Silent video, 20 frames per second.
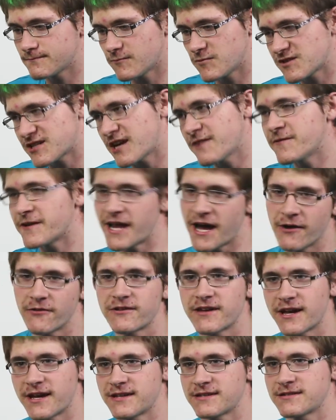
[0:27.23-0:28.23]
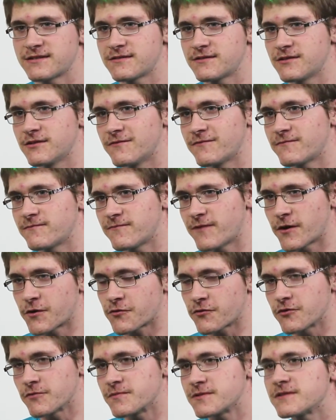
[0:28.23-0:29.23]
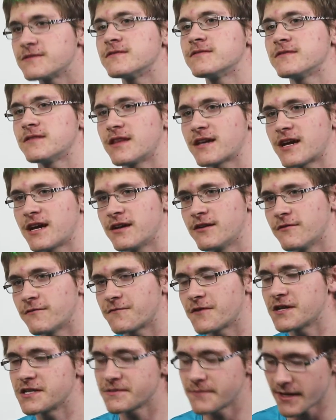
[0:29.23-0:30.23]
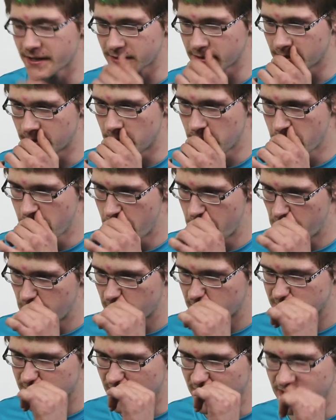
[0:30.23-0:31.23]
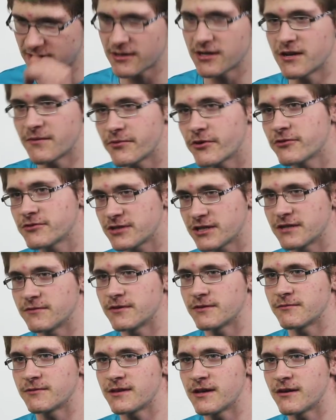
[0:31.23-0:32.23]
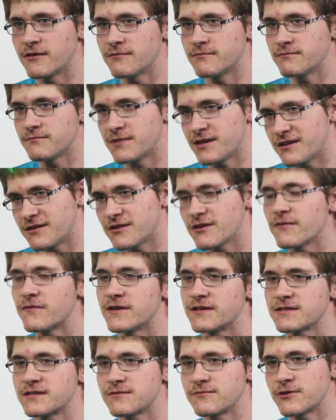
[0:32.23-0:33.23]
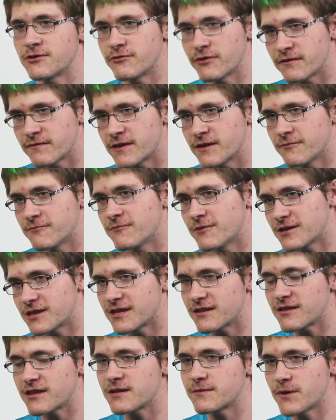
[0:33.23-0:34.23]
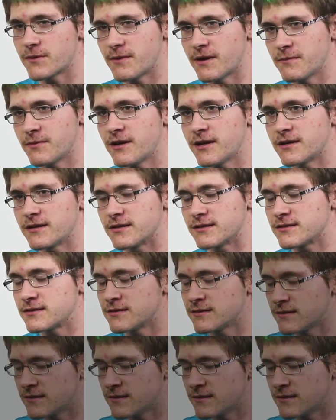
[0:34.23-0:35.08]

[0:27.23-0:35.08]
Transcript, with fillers: was kind of an outcast to friend groups. Like I had no friends back then because I couldn't approach anyone without being nervous and wondering they, what they think about my blindness.